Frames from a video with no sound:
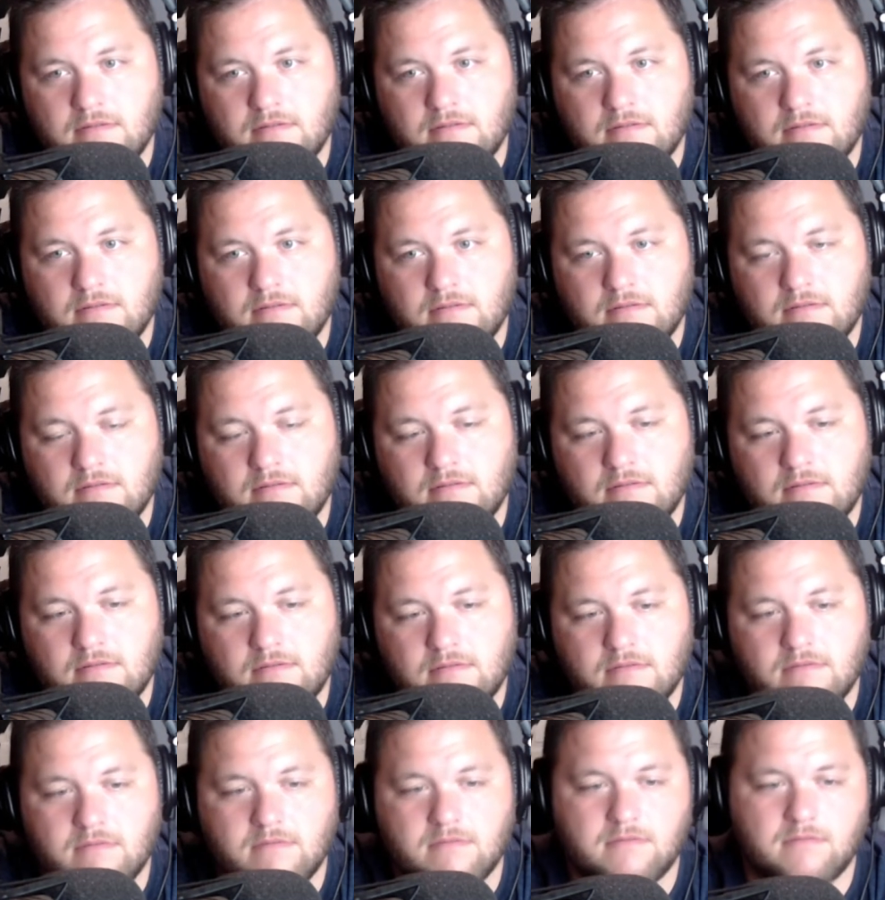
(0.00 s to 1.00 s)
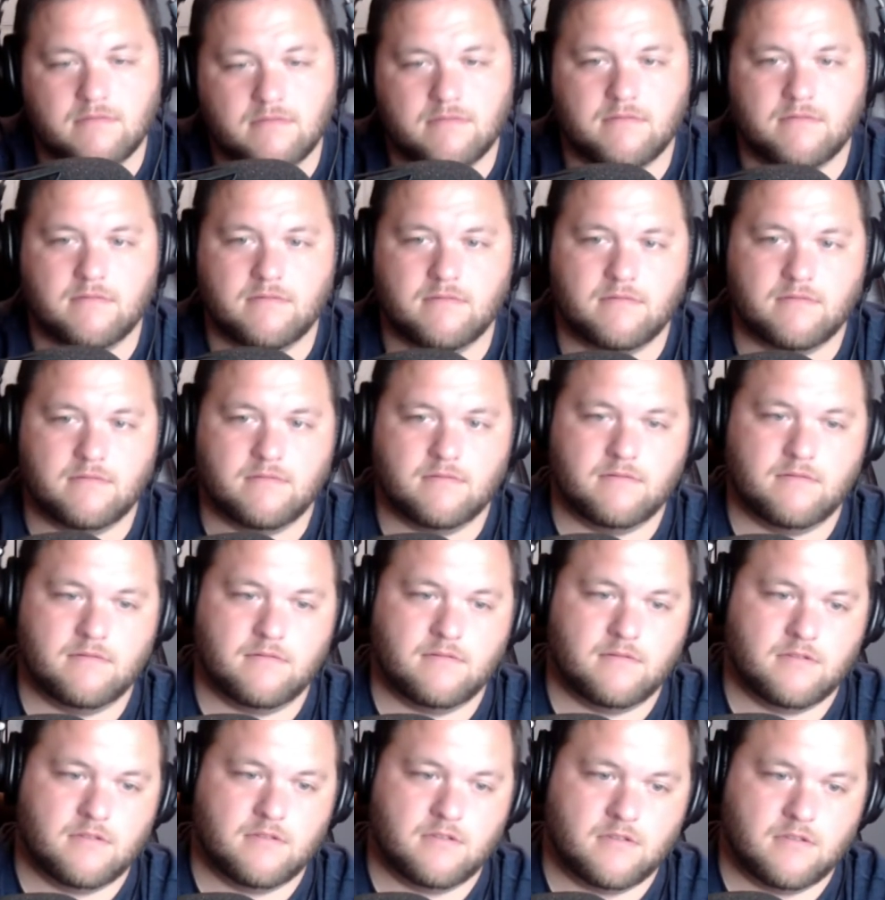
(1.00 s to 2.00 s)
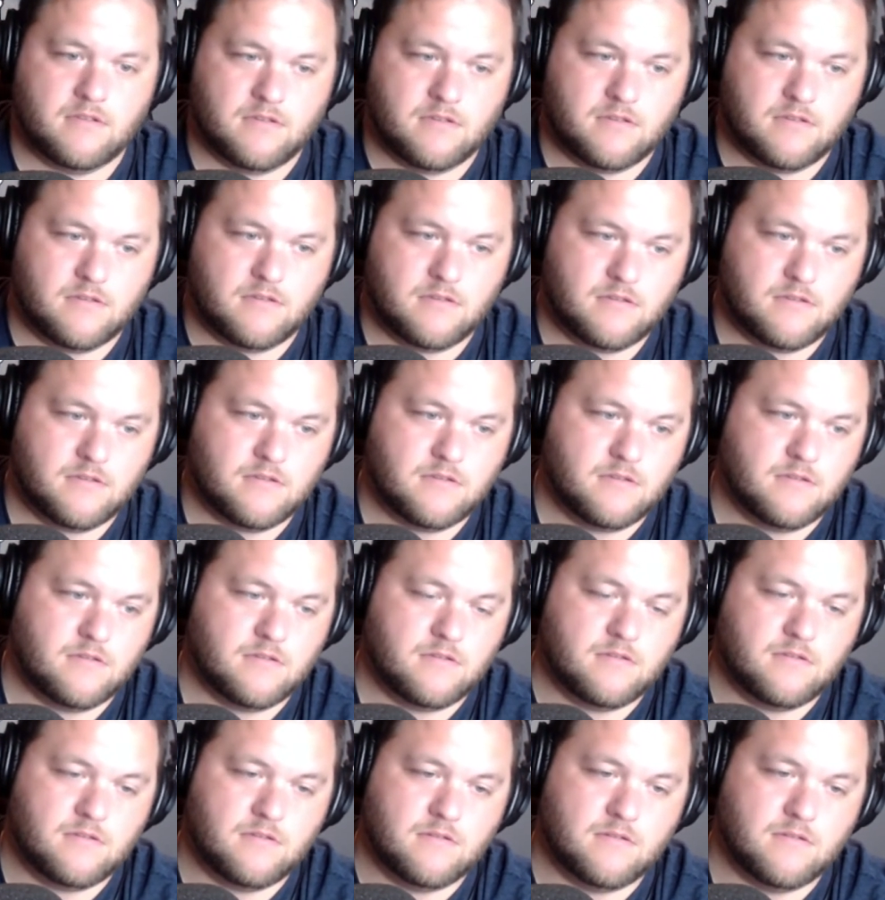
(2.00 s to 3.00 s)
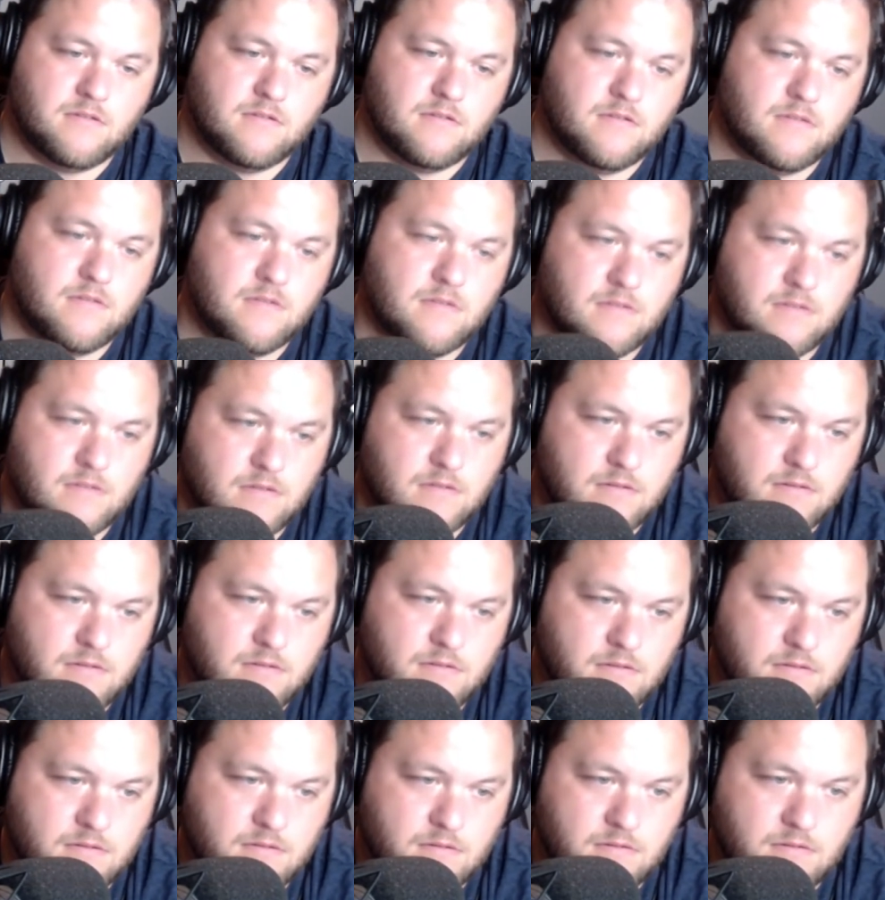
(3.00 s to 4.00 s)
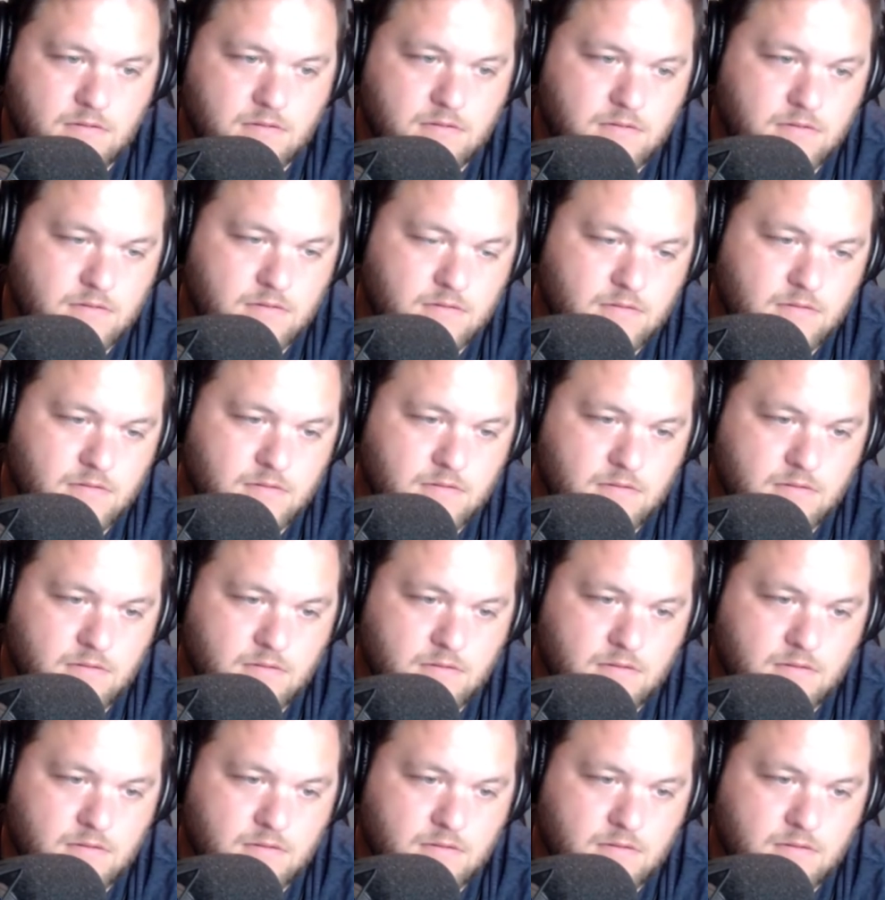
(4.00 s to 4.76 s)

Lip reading: (silent)